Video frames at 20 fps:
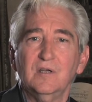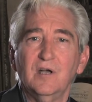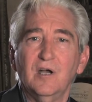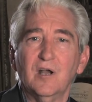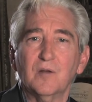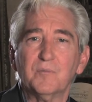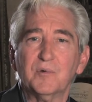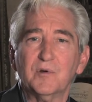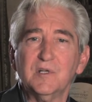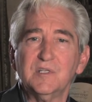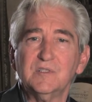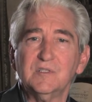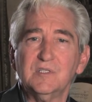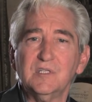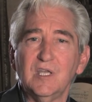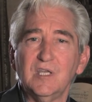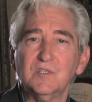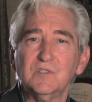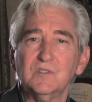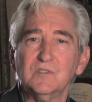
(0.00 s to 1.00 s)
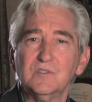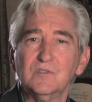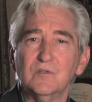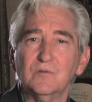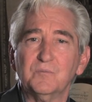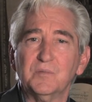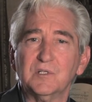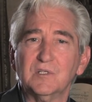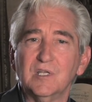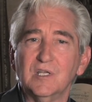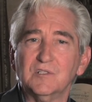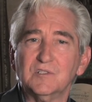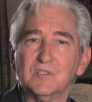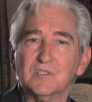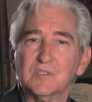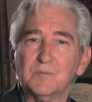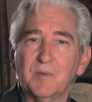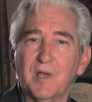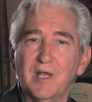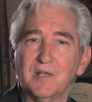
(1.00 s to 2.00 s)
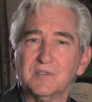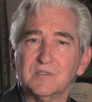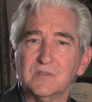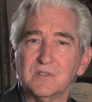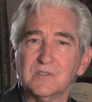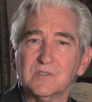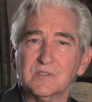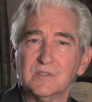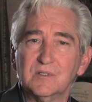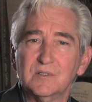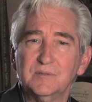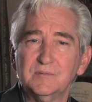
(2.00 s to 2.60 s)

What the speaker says: Our presentations to potential sponsors